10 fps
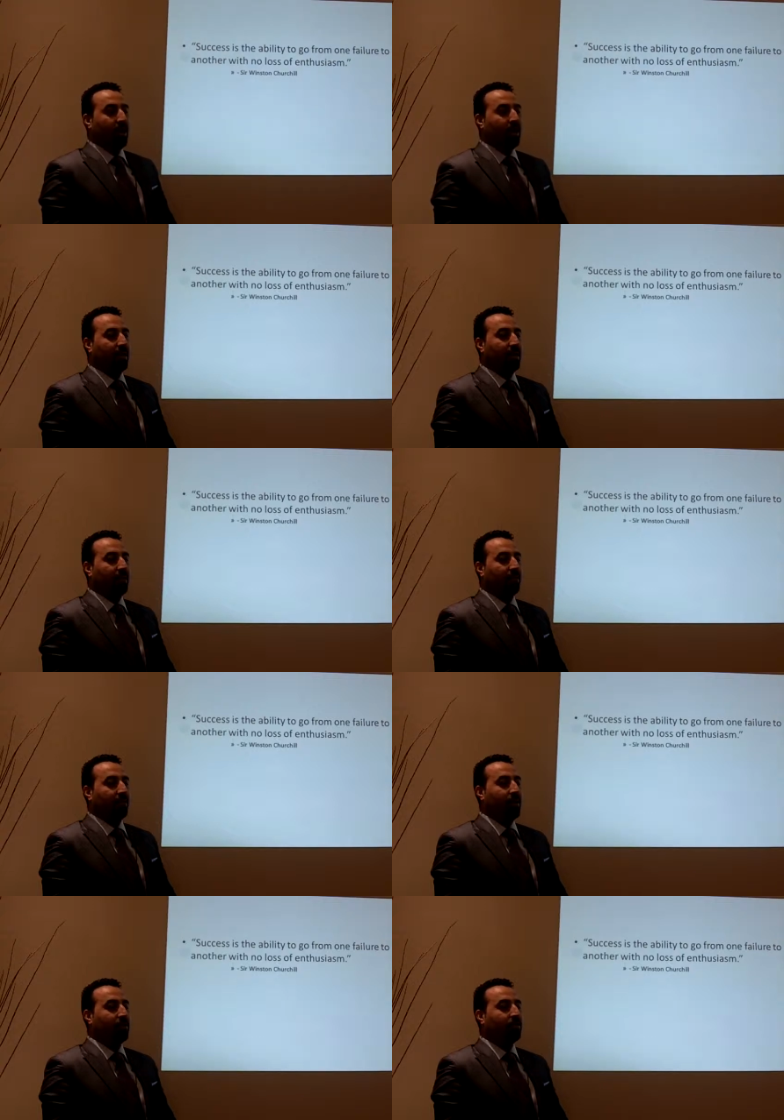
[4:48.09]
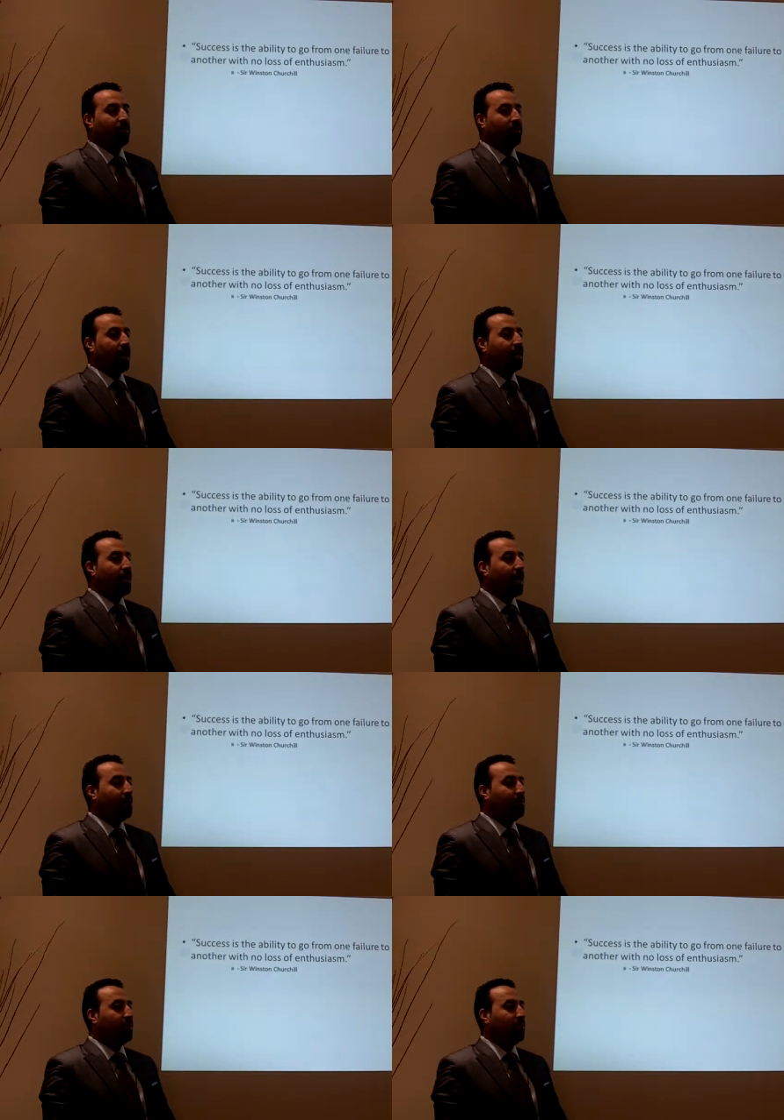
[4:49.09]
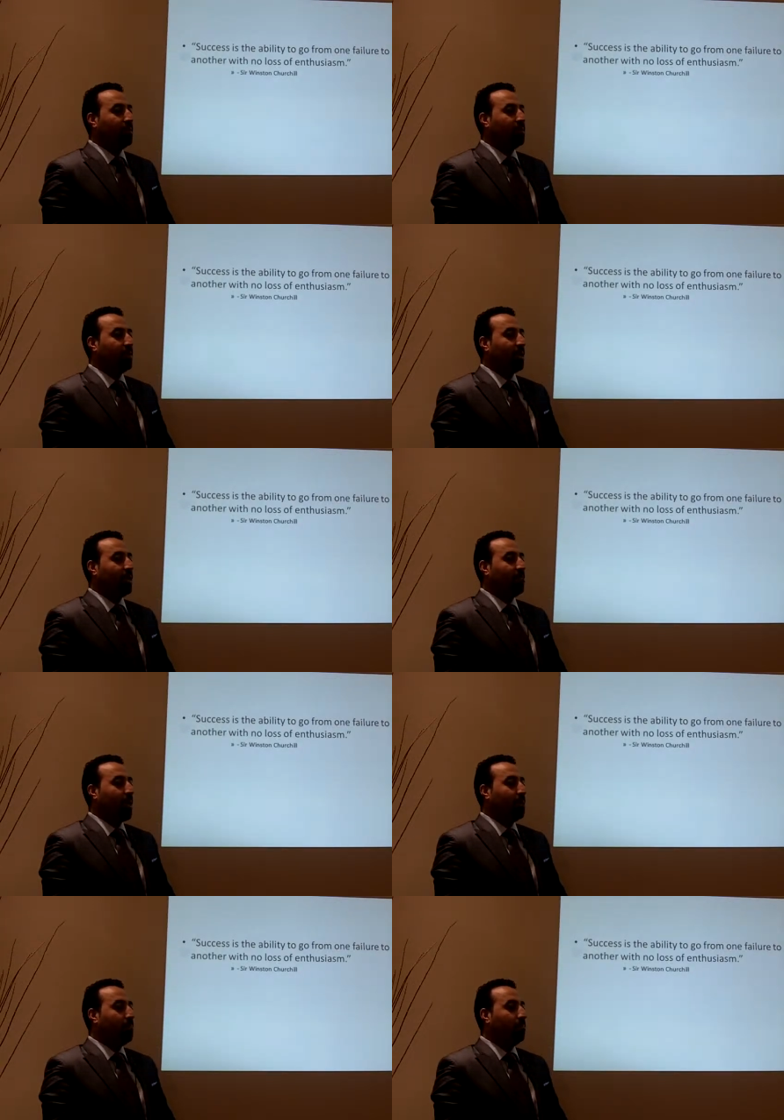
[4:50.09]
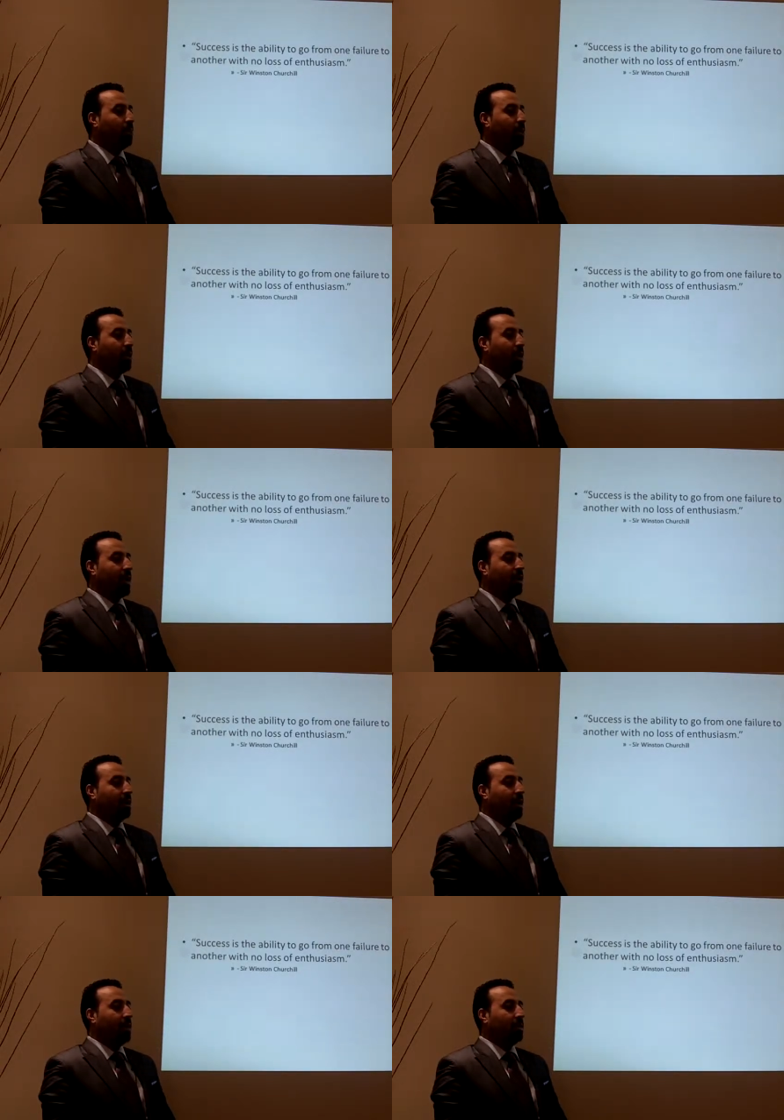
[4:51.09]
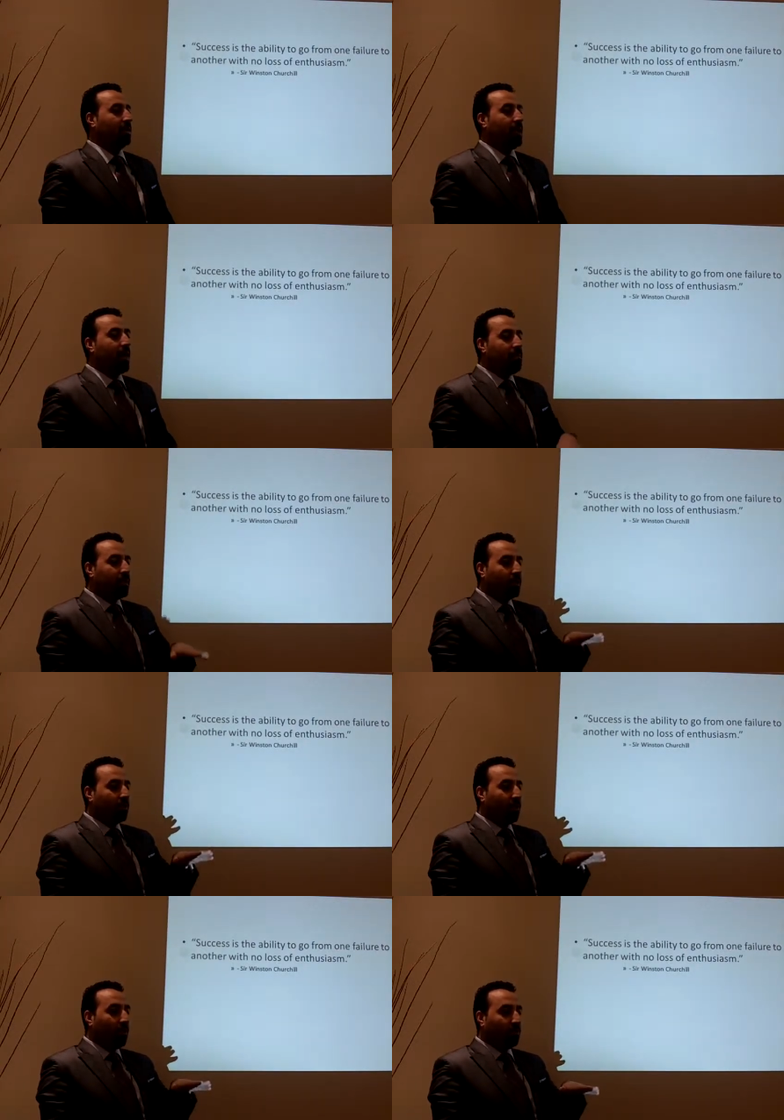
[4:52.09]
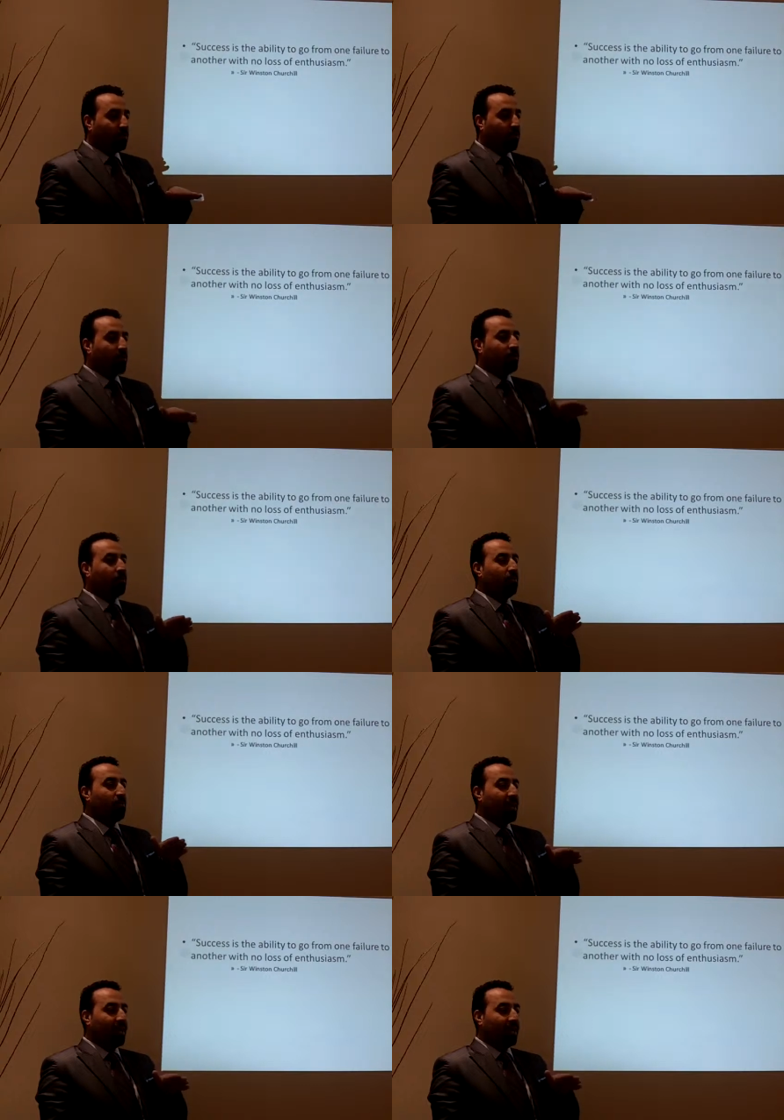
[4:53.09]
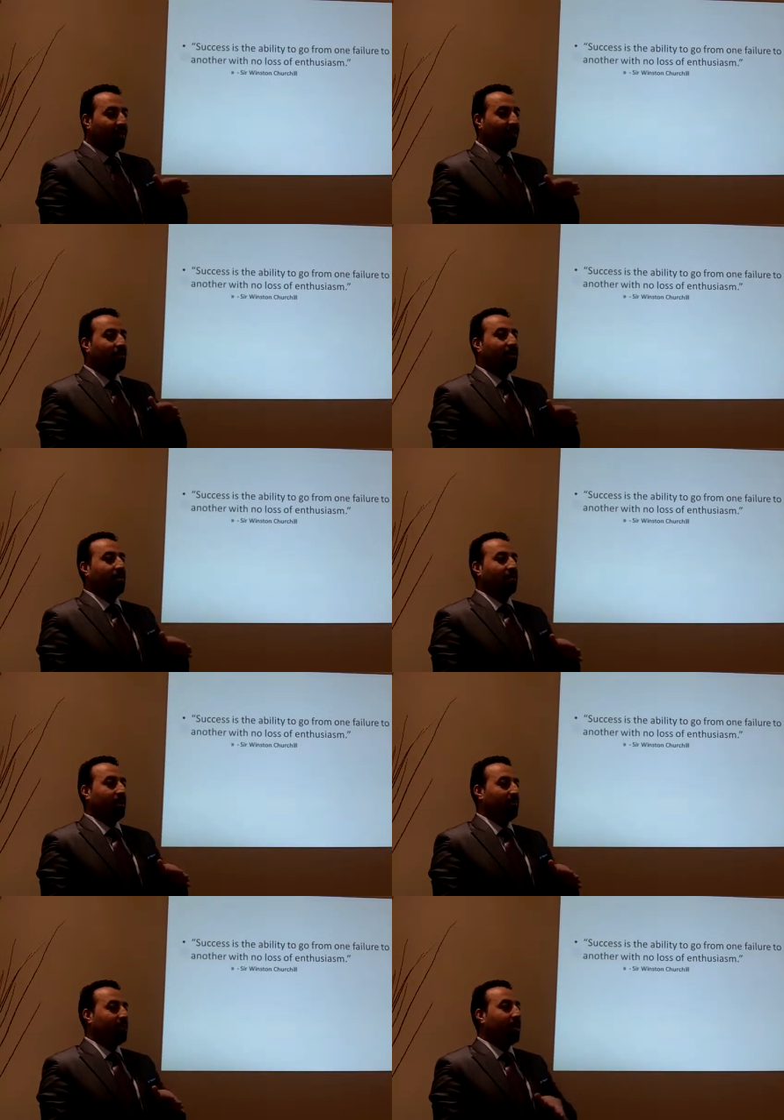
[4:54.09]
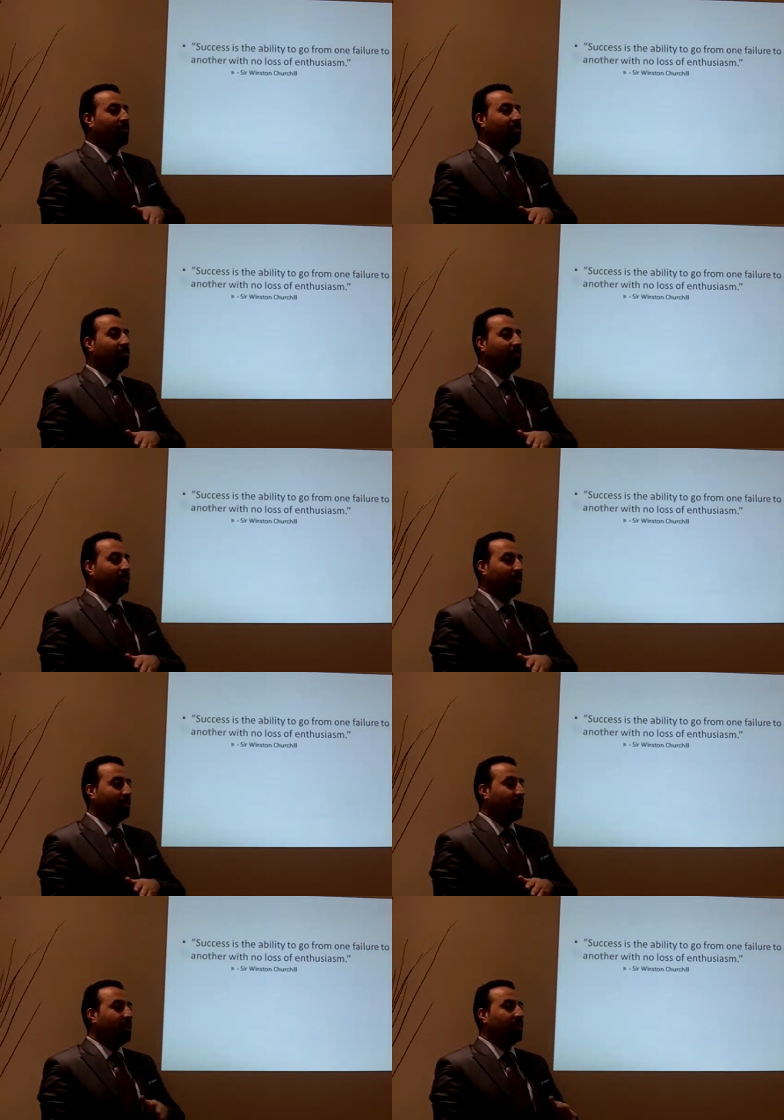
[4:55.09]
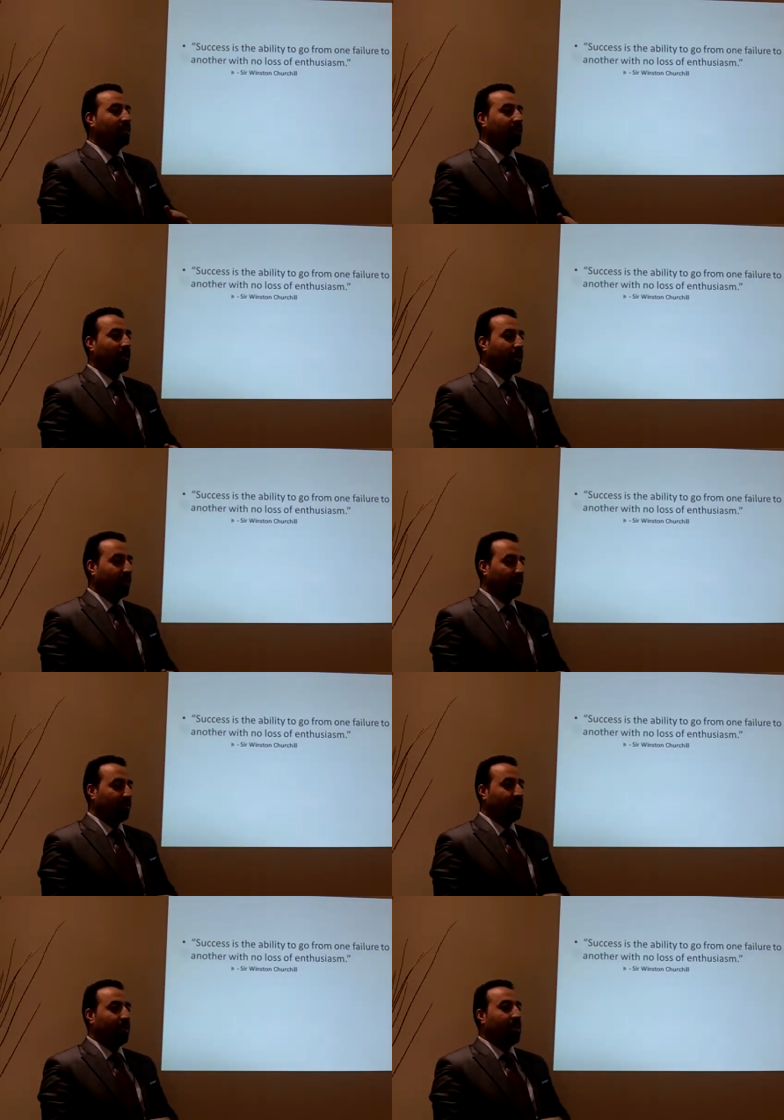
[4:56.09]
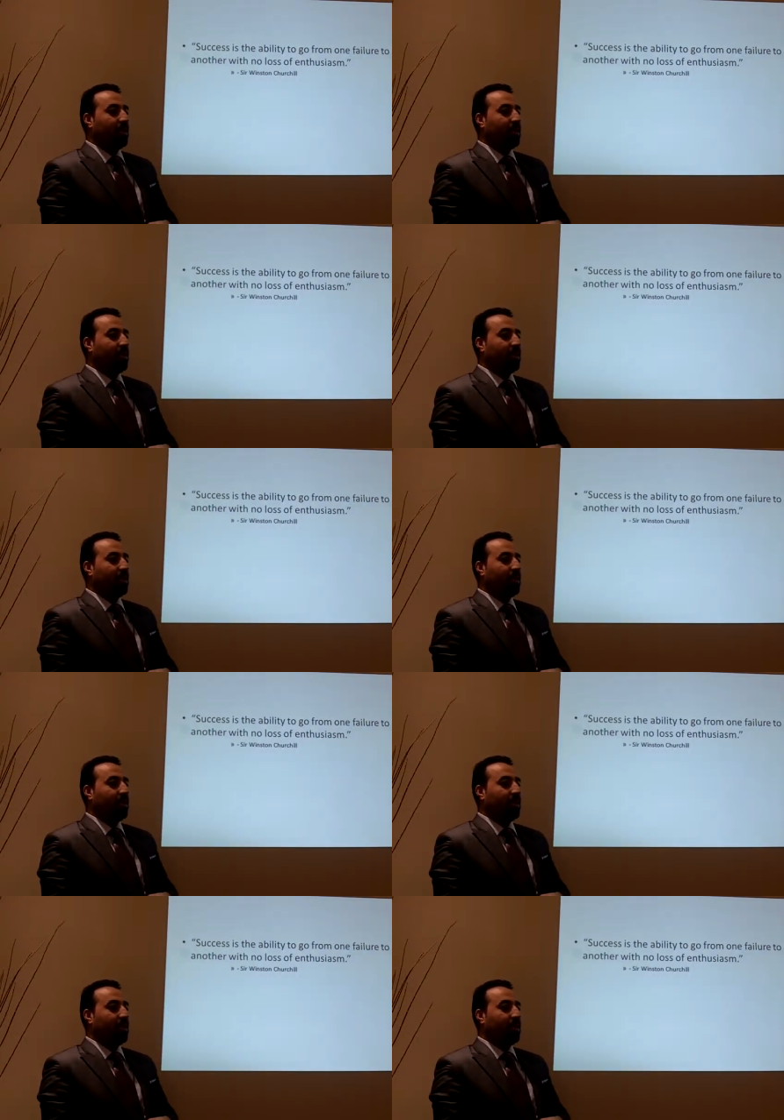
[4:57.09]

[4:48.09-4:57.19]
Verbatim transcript: And, and once that happens, then we gave up. And, and the time that you're almost going to make it, you gave up. That's generally the case.